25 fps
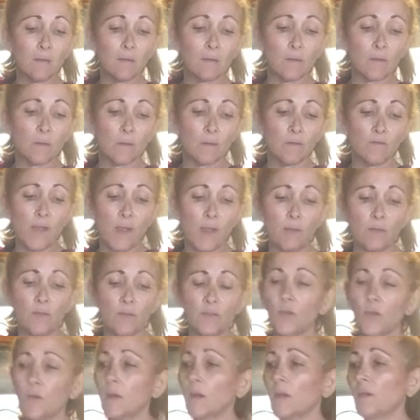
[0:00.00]
If I was
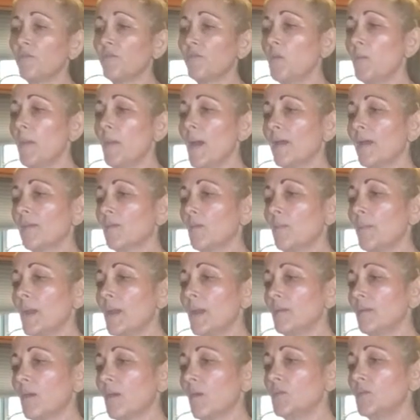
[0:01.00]
doing a few bags of
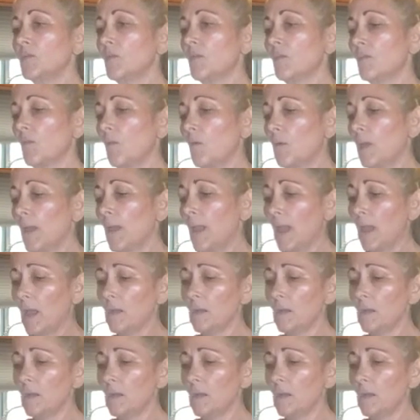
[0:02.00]
beans, I would do this whole can.